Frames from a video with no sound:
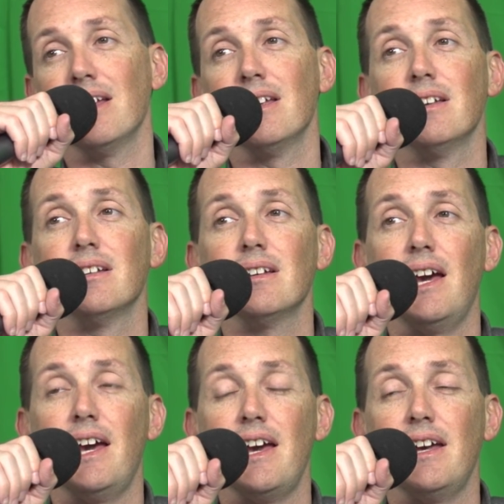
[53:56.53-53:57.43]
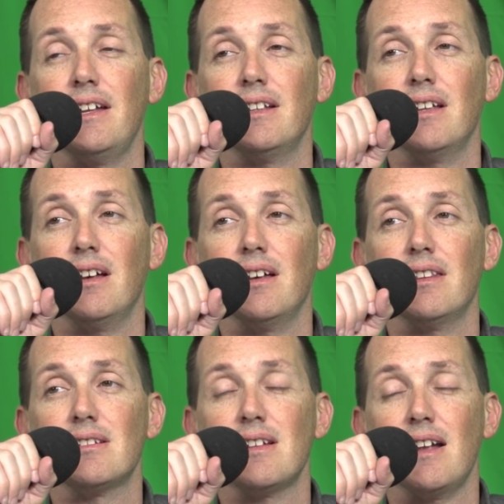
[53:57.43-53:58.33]
And the
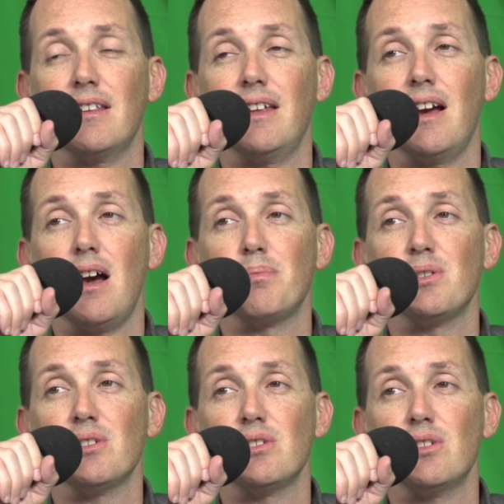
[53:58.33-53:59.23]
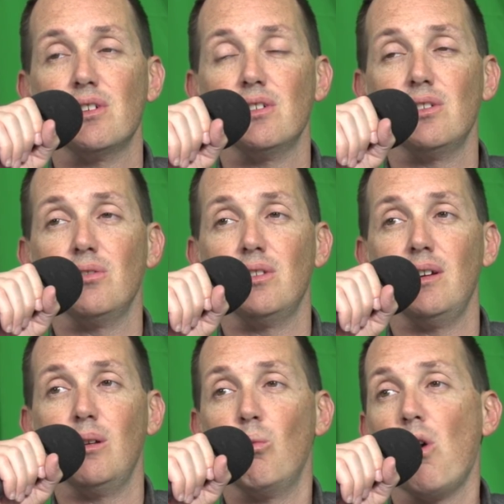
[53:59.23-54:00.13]
Saturday options, you can do the
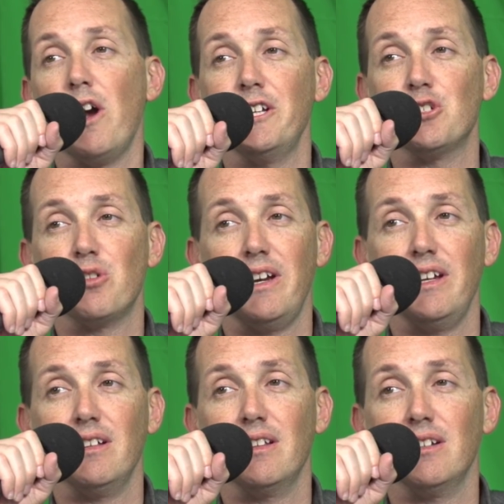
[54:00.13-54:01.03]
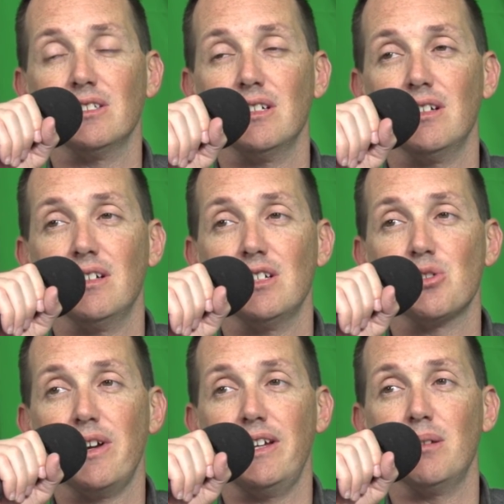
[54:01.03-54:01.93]
wine train. There's a train that
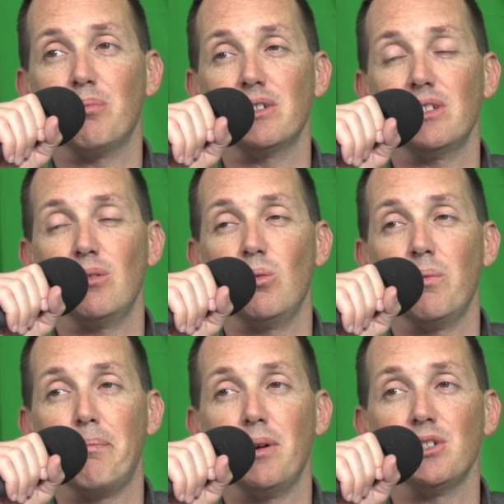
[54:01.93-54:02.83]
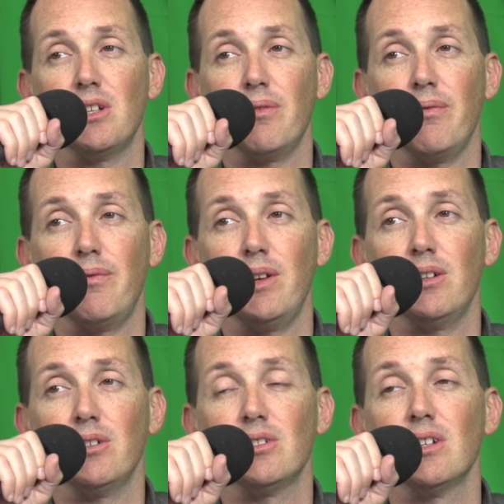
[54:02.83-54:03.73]
brings you to a bunch of different vineyards.
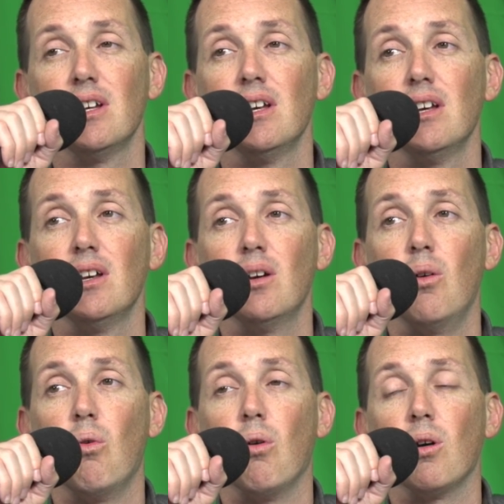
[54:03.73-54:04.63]
Or